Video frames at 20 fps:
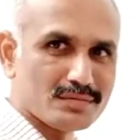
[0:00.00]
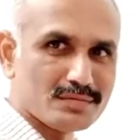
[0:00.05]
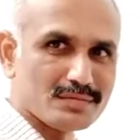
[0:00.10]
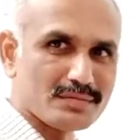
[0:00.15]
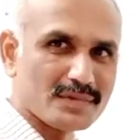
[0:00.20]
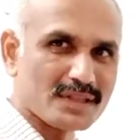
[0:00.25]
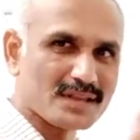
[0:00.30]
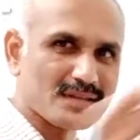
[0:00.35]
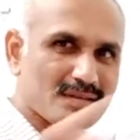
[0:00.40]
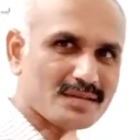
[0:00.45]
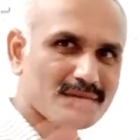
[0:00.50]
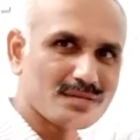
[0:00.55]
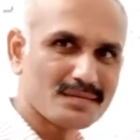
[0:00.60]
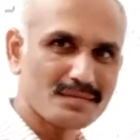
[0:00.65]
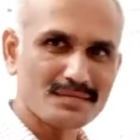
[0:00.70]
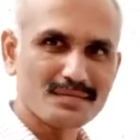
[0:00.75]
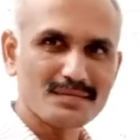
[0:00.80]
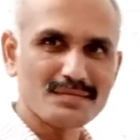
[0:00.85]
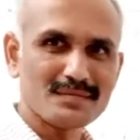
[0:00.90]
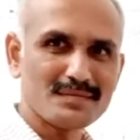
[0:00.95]
with
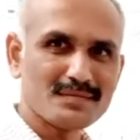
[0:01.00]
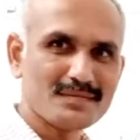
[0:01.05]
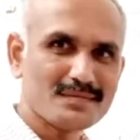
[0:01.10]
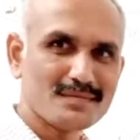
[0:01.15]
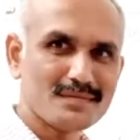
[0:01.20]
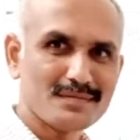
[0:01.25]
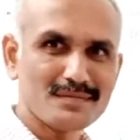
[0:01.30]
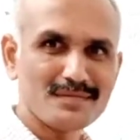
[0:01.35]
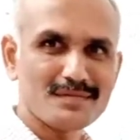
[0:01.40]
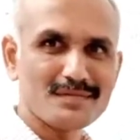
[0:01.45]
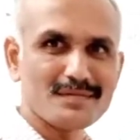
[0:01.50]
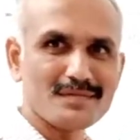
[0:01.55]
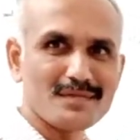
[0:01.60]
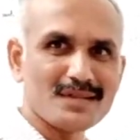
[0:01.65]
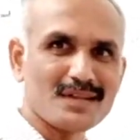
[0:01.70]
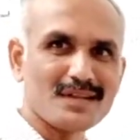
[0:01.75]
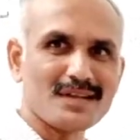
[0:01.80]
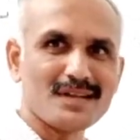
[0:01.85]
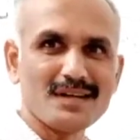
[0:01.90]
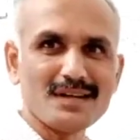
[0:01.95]
a
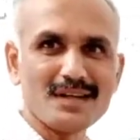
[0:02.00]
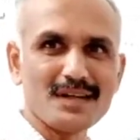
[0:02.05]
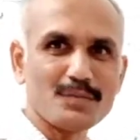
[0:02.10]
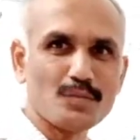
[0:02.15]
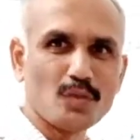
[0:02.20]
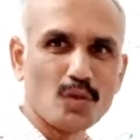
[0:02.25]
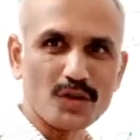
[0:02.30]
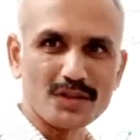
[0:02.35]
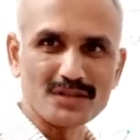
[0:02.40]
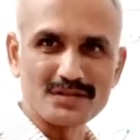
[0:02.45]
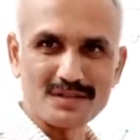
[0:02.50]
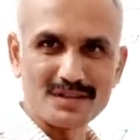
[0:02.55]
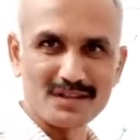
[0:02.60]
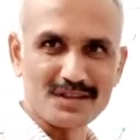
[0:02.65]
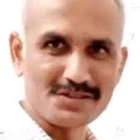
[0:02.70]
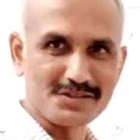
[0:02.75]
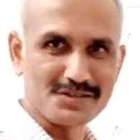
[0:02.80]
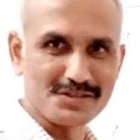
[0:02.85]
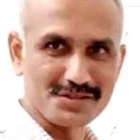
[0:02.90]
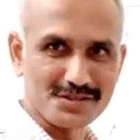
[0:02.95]
girl and boy's
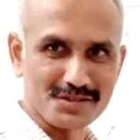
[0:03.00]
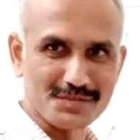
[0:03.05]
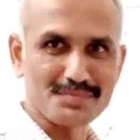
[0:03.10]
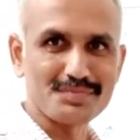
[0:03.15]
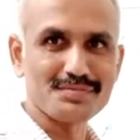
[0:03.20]
relationship.